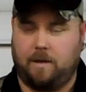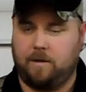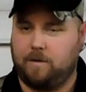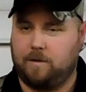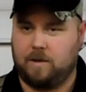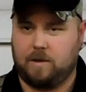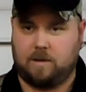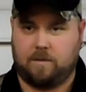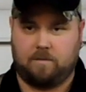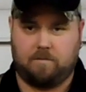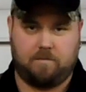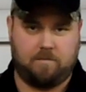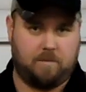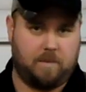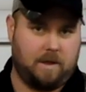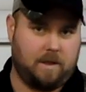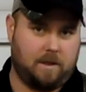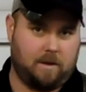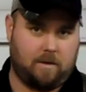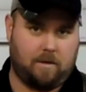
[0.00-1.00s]
and you just
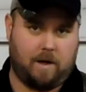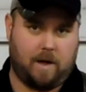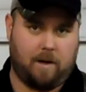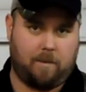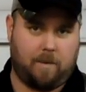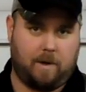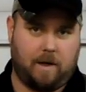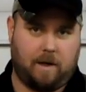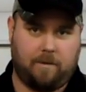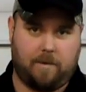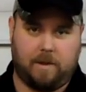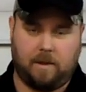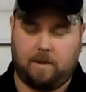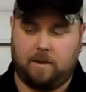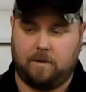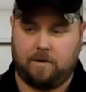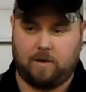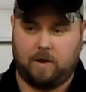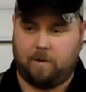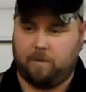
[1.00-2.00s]
beat the crap out of it
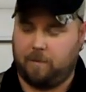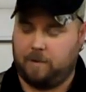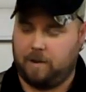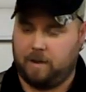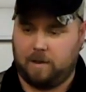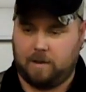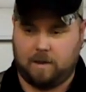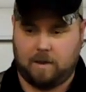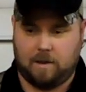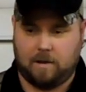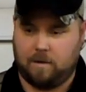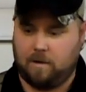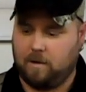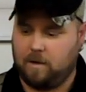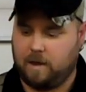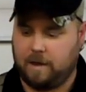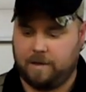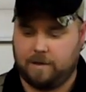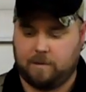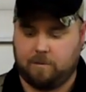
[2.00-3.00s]
and you're jumping it, hitting
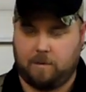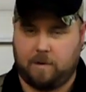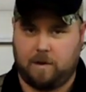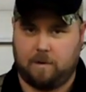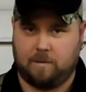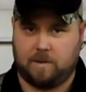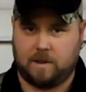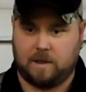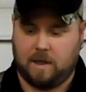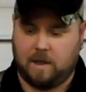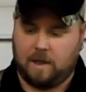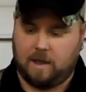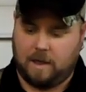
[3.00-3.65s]
all kinds of bumps.